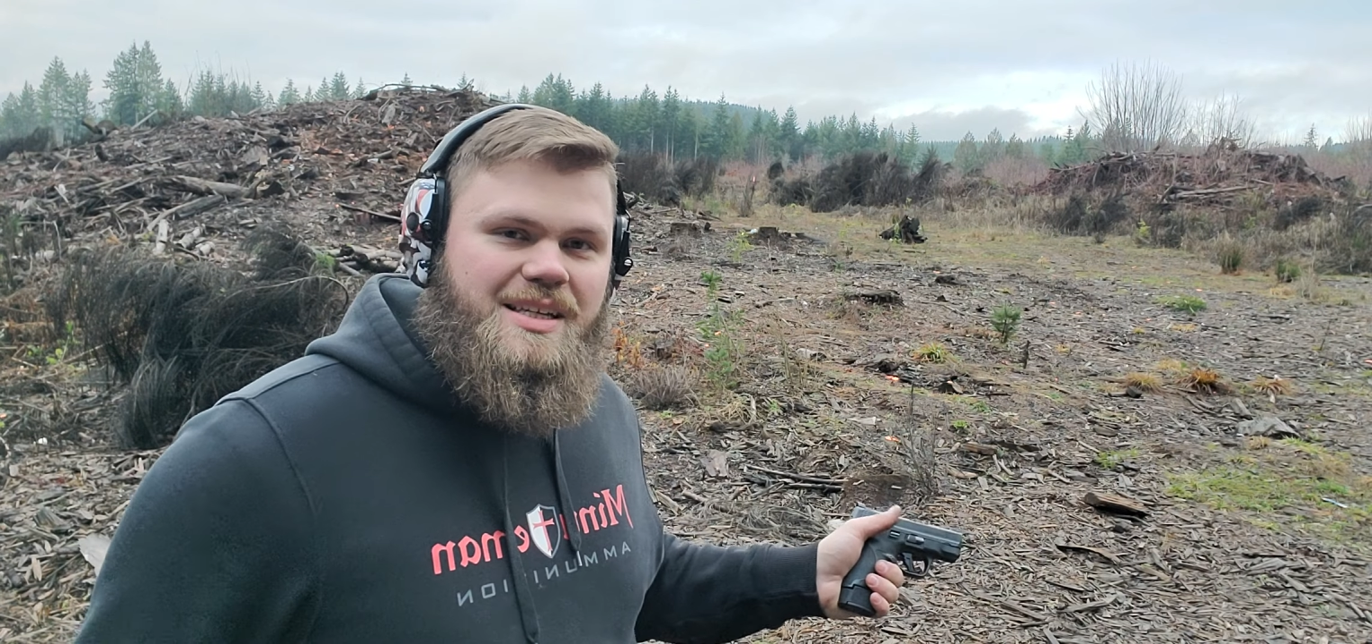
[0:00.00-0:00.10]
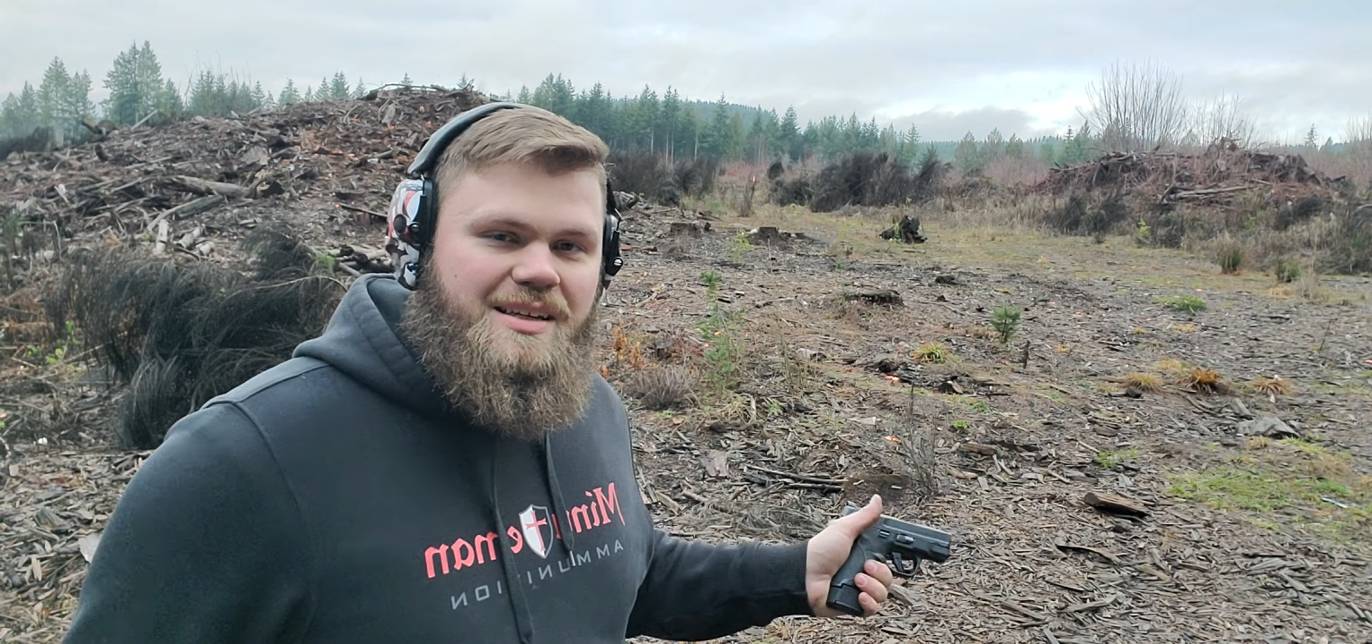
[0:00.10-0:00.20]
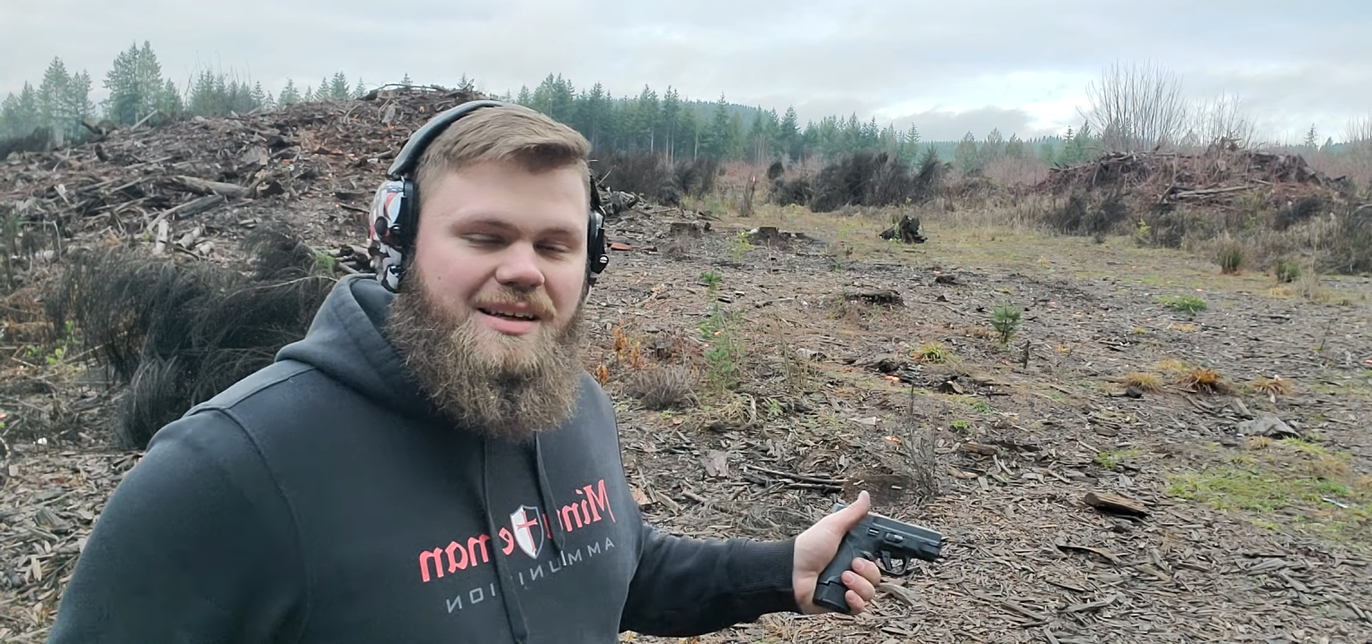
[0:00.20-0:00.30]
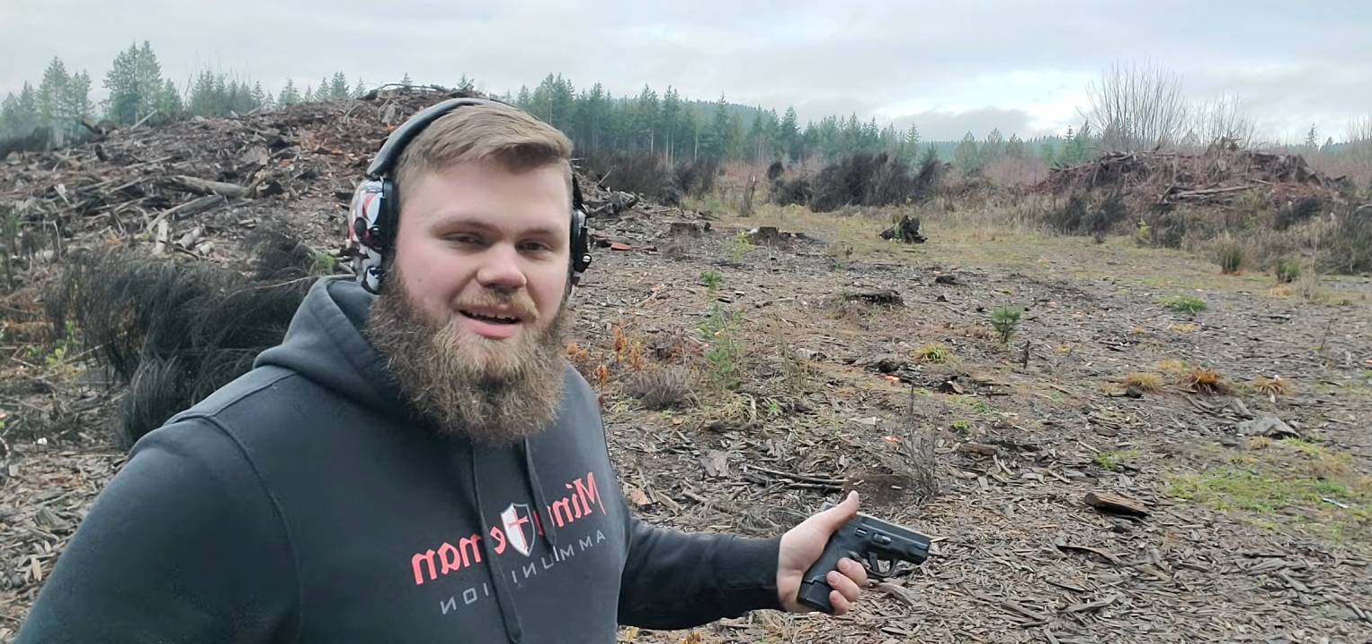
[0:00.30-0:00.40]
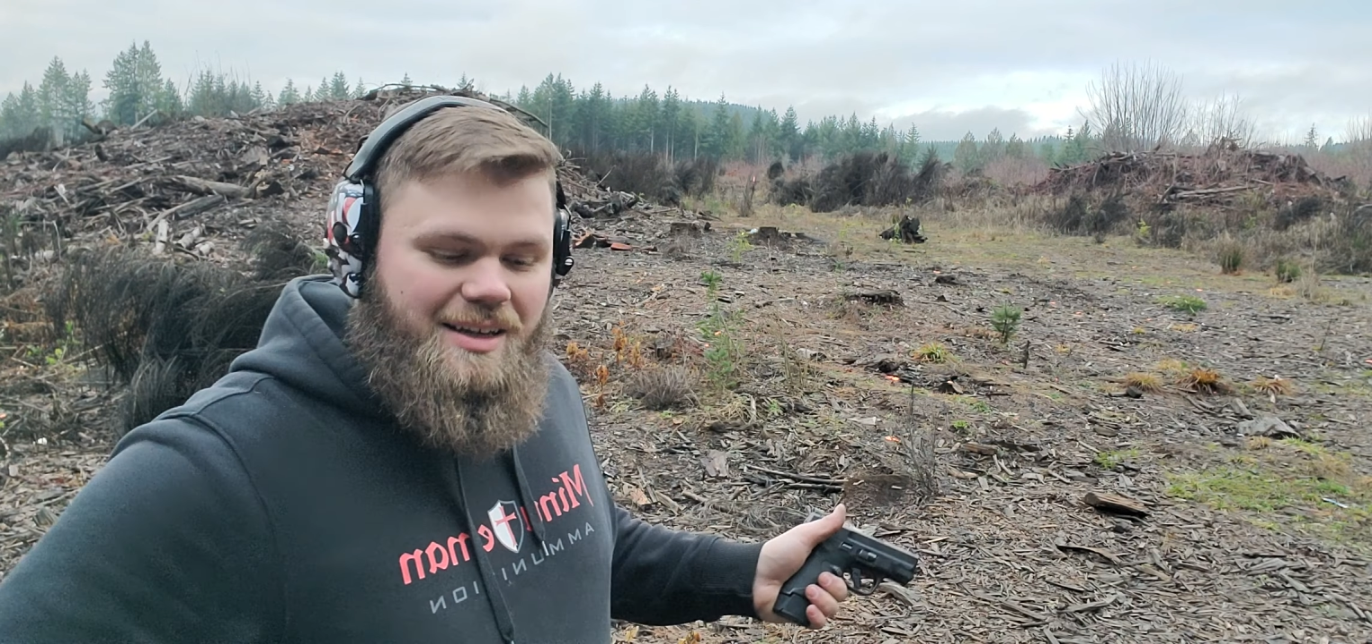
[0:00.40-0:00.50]

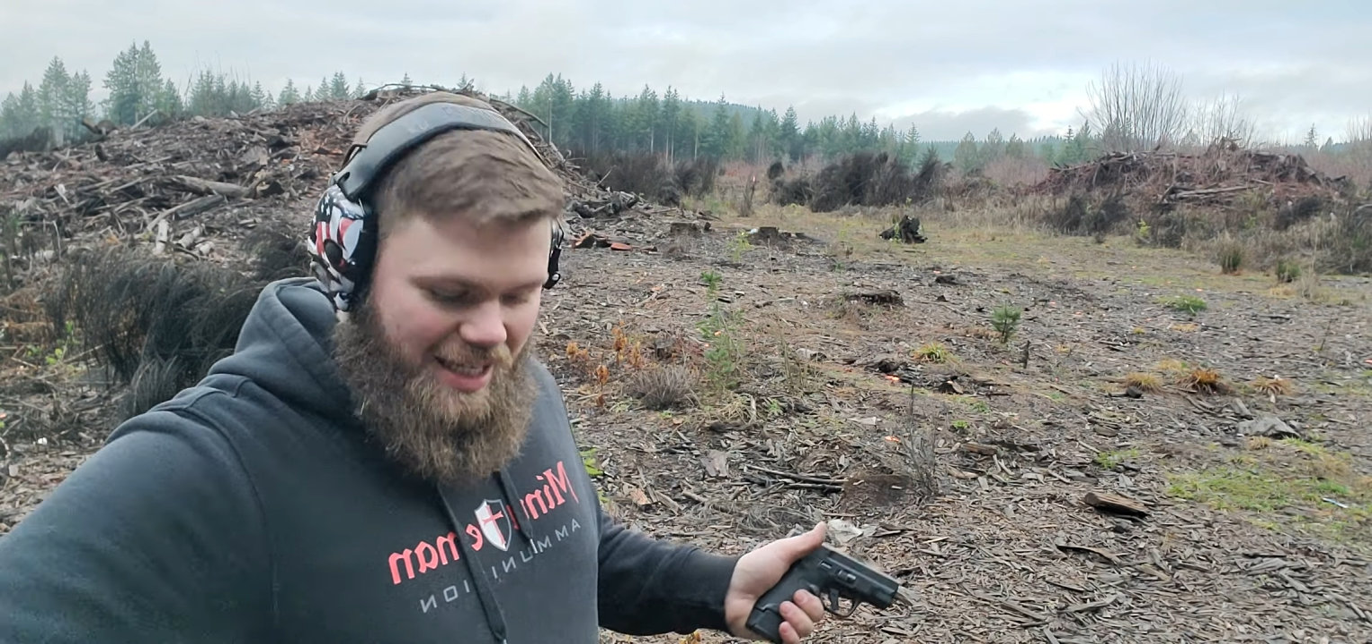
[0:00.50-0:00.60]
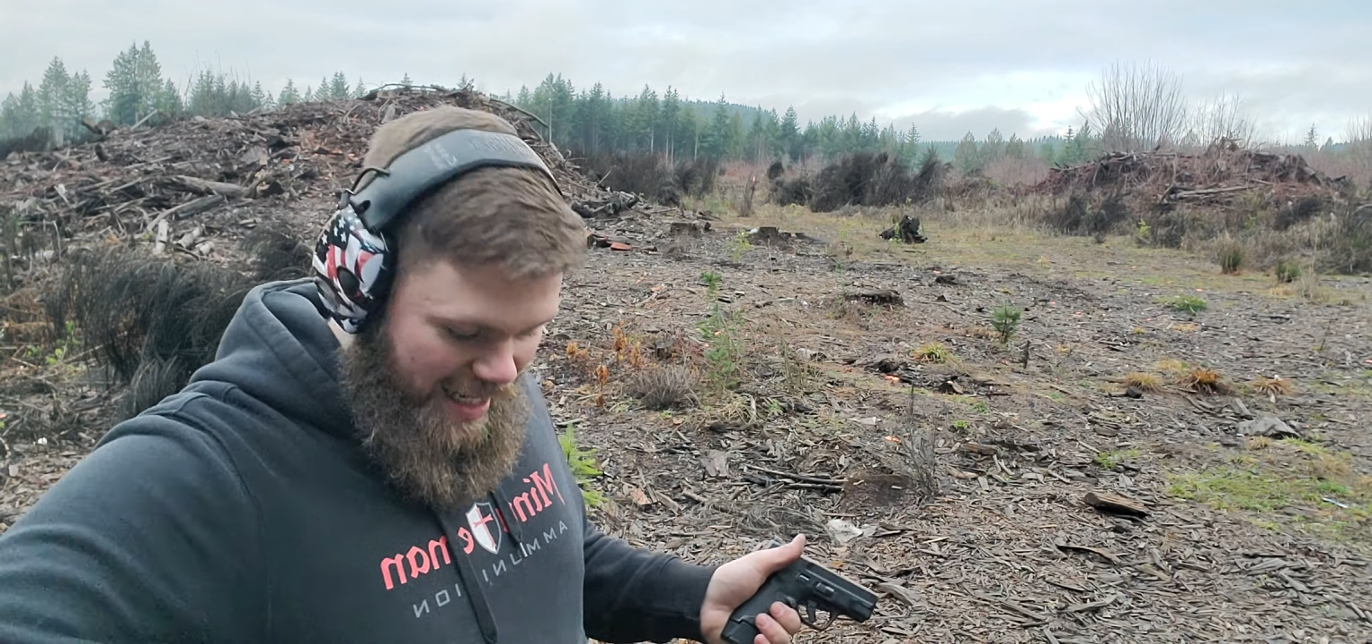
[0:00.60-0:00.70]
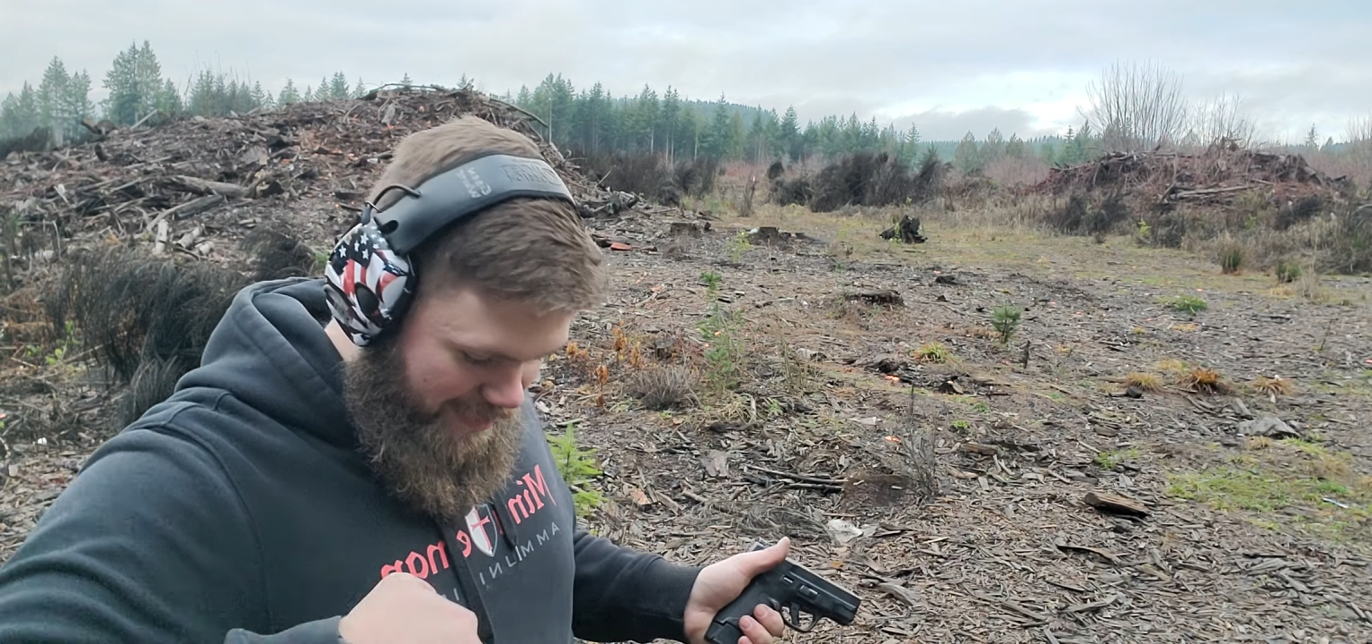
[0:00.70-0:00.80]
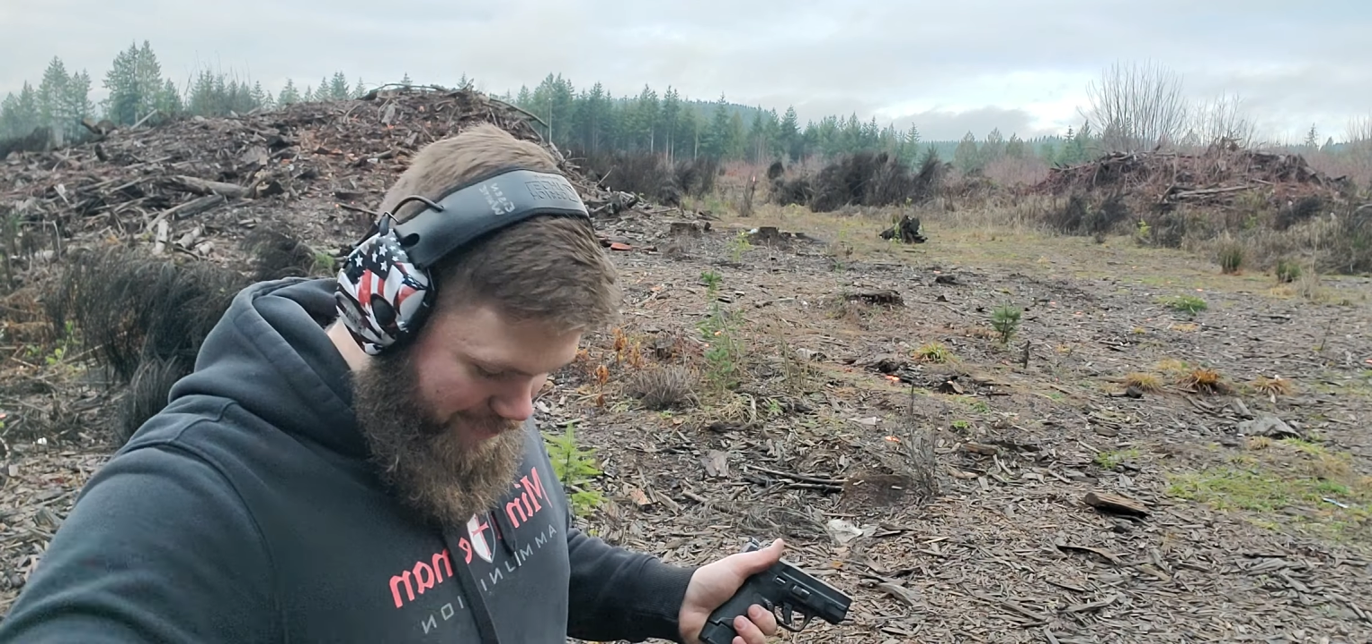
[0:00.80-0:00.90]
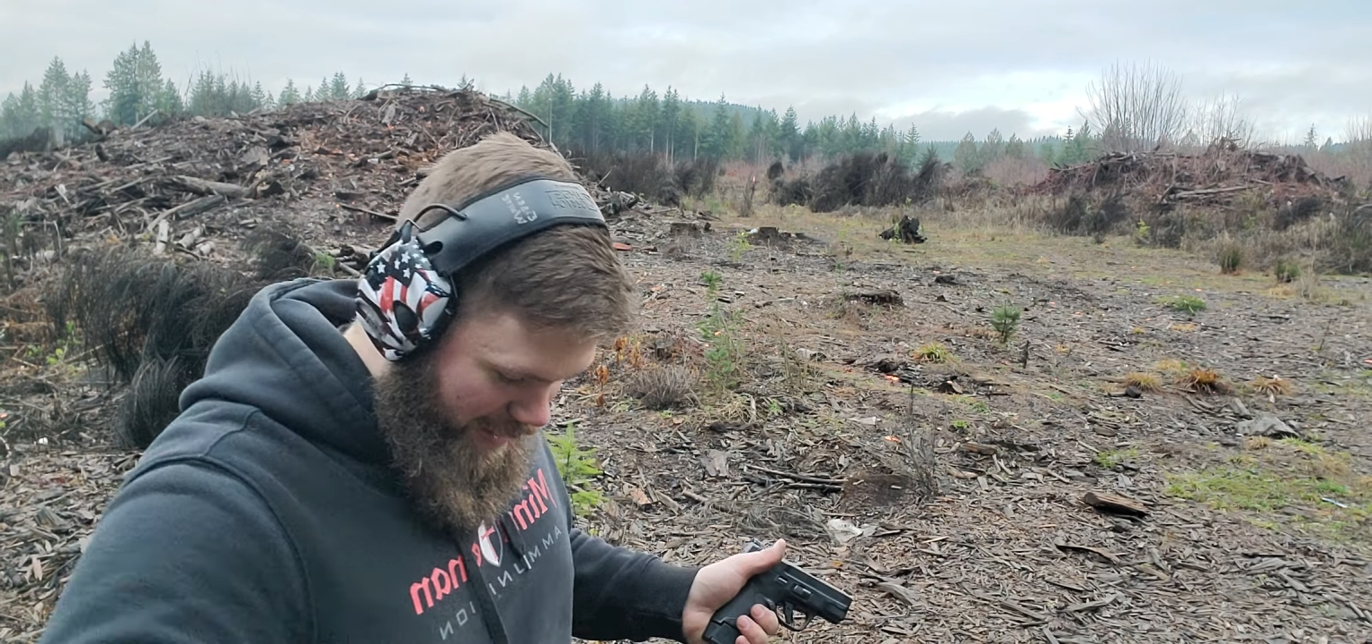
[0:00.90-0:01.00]
to kind of